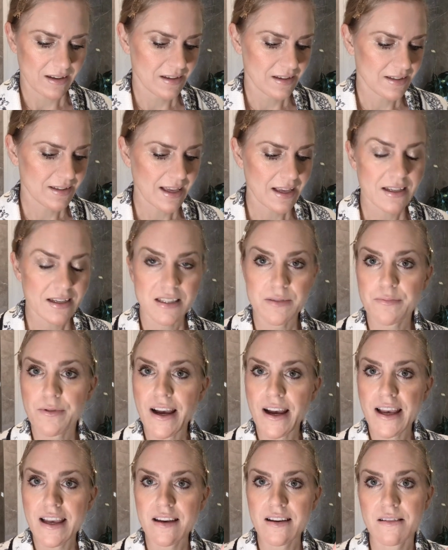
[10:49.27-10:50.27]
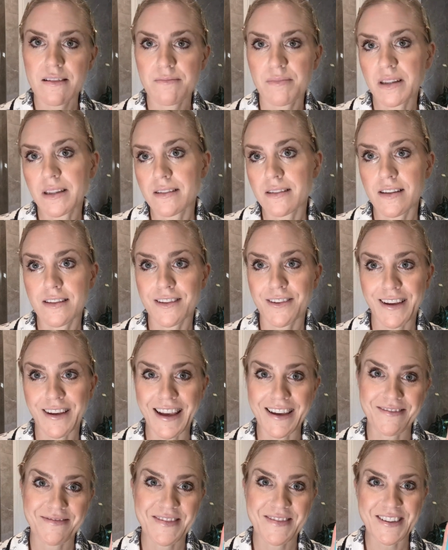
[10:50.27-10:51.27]
setting spray, but this is
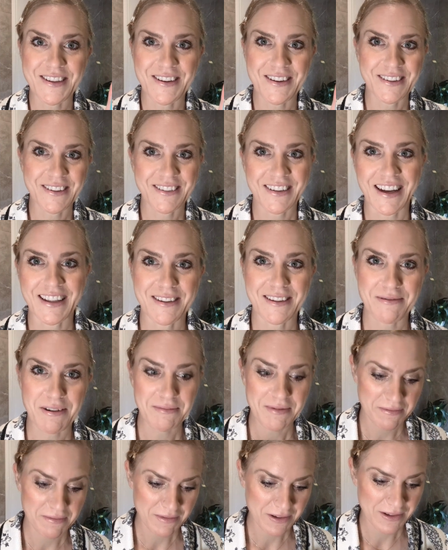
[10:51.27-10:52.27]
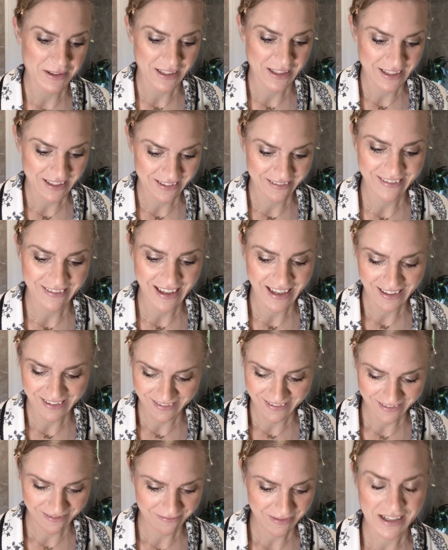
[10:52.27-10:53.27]
okay. So at the moment I'm using it,
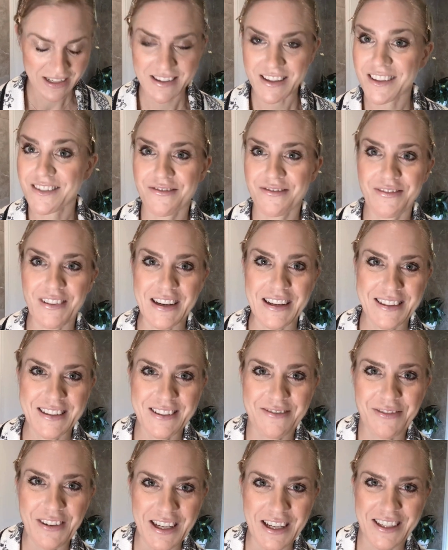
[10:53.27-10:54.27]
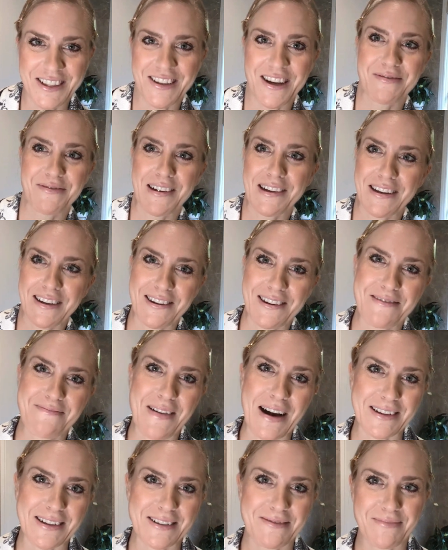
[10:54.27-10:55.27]
and when it's finished, I'm gonna go
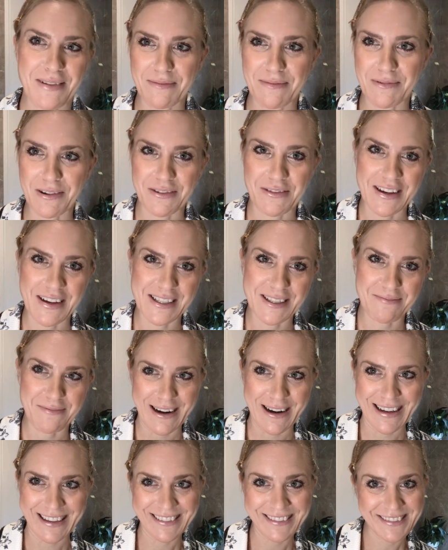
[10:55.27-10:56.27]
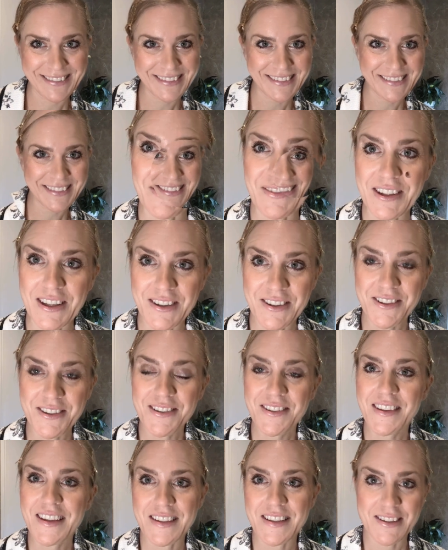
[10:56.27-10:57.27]
back to my Morphe's spray. Last thing I'm gonna
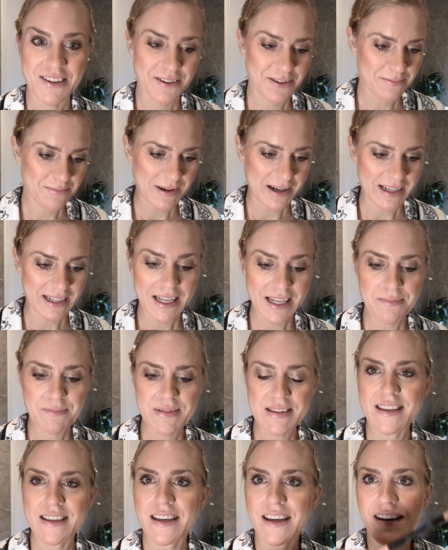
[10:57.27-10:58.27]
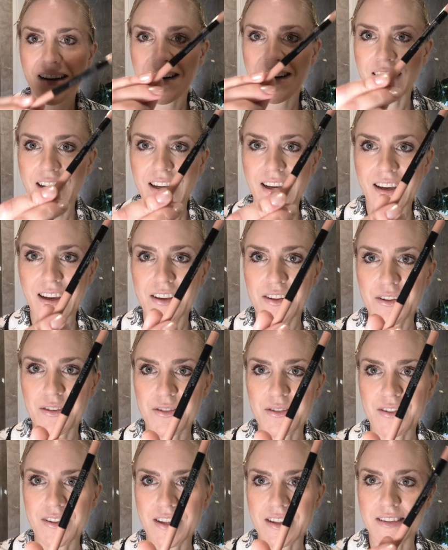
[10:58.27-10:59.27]
do is to do my lips. I
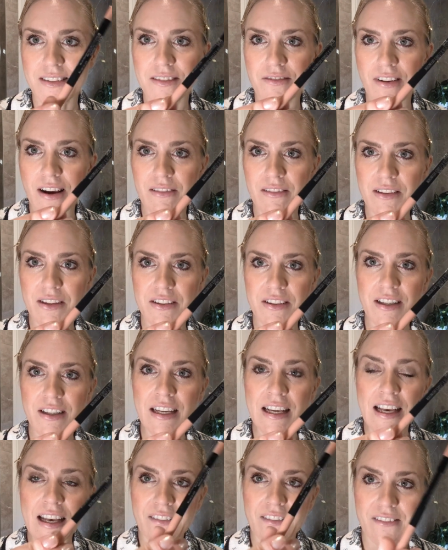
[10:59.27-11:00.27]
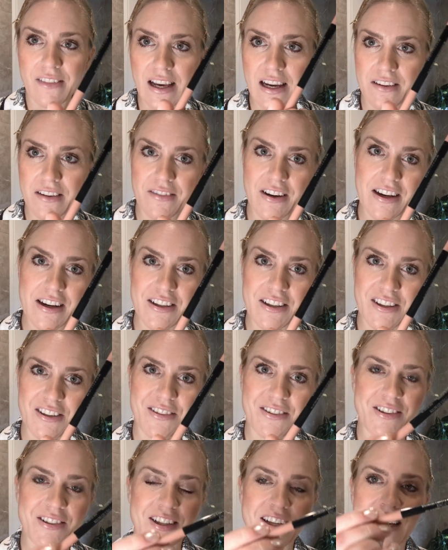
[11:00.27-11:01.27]
use this Revlon Very Very
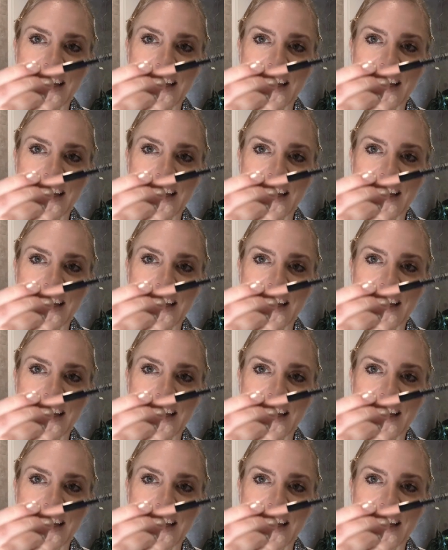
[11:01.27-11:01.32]
Nude